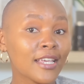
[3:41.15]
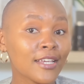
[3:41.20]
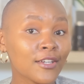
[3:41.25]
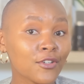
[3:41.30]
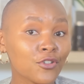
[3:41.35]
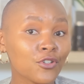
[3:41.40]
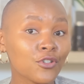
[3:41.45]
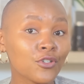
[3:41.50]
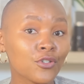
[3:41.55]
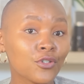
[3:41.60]

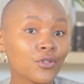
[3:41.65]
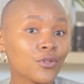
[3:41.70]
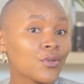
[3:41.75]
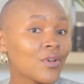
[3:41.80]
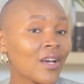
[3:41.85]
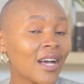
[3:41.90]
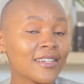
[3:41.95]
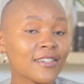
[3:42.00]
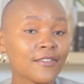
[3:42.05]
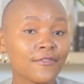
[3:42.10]
issued to you
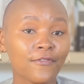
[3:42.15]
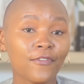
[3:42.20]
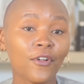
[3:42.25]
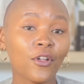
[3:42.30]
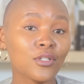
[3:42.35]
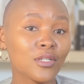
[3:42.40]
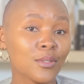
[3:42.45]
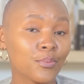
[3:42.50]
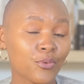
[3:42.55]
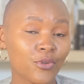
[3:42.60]
under
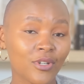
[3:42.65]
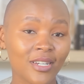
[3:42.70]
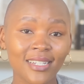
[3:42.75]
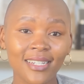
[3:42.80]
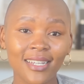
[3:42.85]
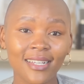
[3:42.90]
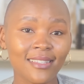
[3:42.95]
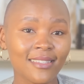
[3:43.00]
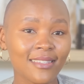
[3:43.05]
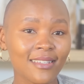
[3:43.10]
false
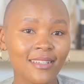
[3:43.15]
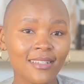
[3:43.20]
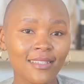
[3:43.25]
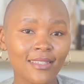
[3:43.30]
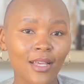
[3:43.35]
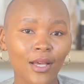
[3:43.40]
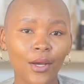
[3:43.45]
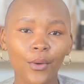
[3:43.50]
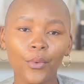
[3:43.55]
pretenses,